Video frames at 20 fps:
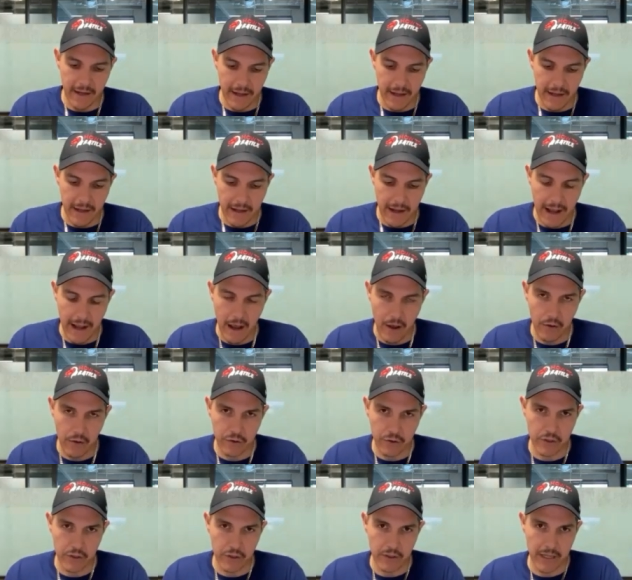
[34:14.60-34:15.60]
how
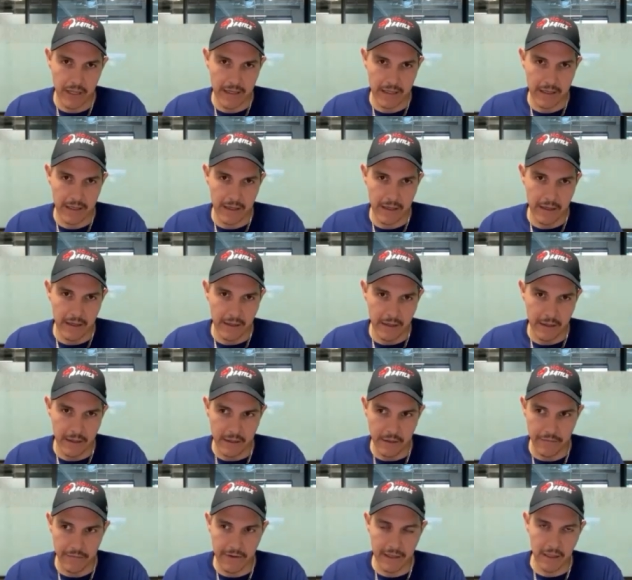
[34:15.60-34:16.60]
to like
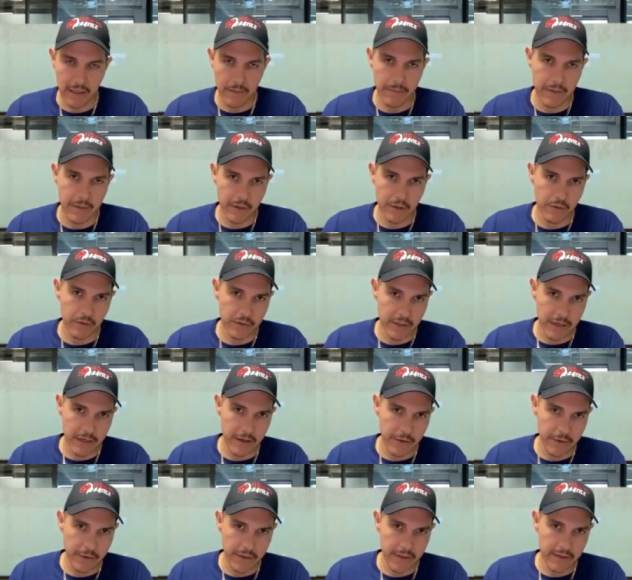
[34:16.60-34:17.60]
develop in those
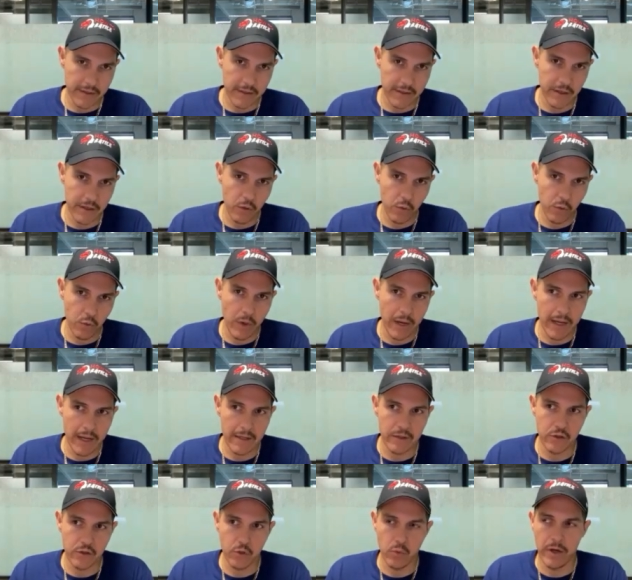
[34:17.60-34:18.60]
areas in a way
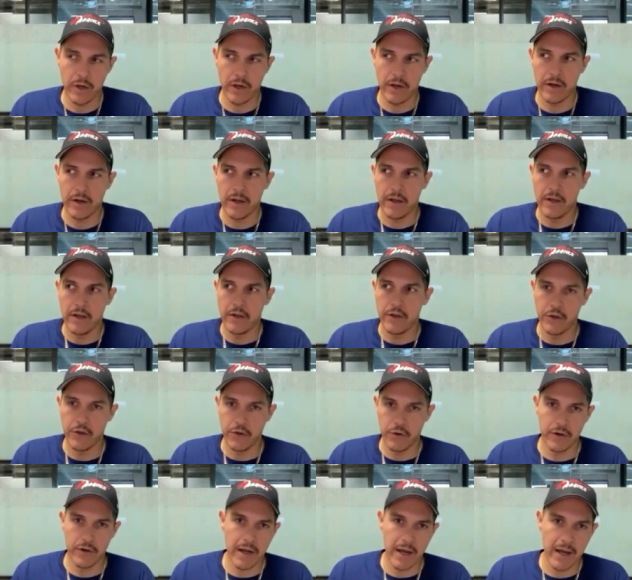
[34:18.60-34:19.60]
to where
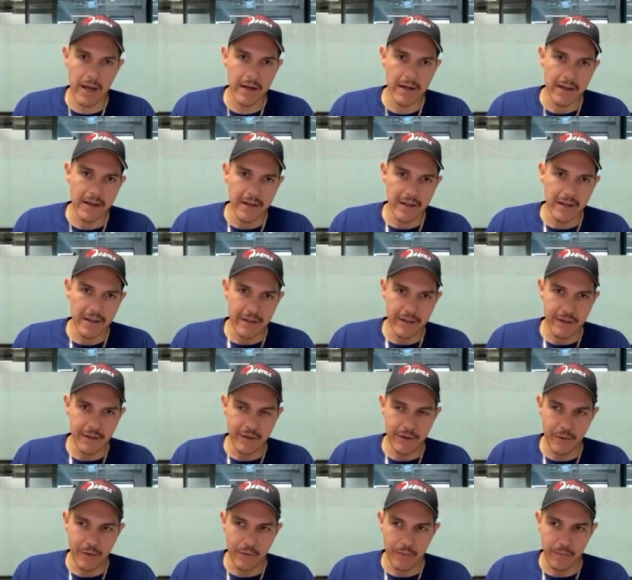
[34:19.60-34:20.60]
you're not you
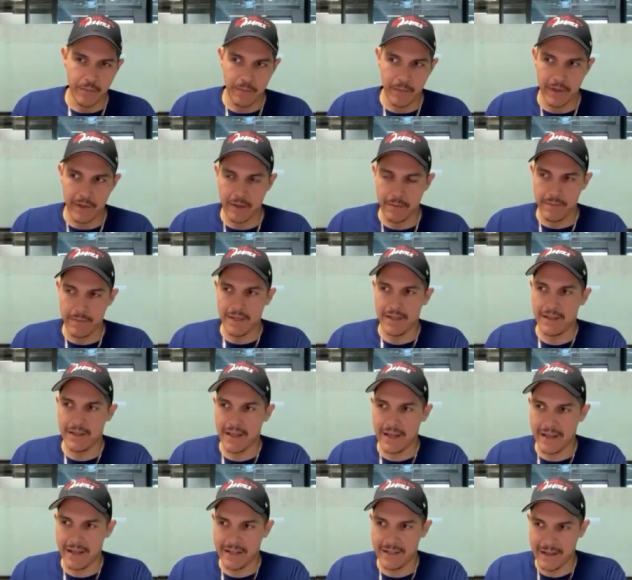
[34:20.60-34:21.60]
know going to be
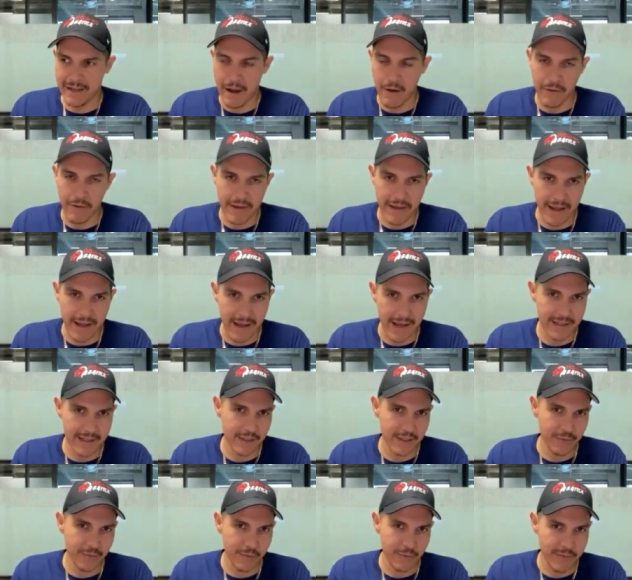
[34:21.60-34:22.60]
like
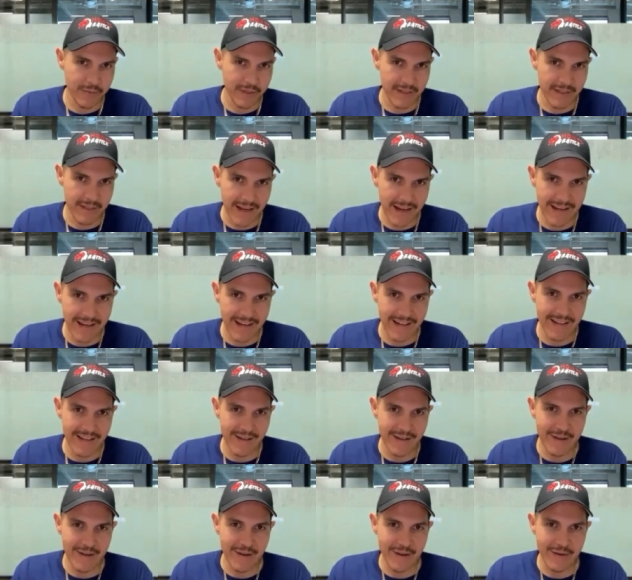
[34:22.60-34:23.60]
outcast from
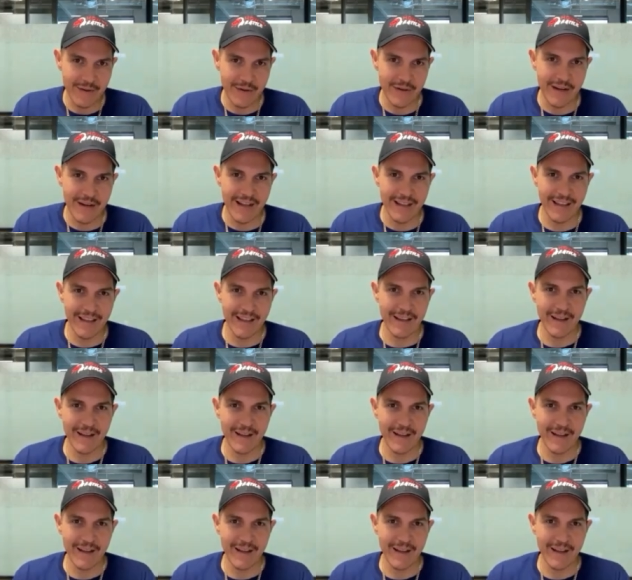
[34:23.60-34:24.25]
society you know you're not like yeah.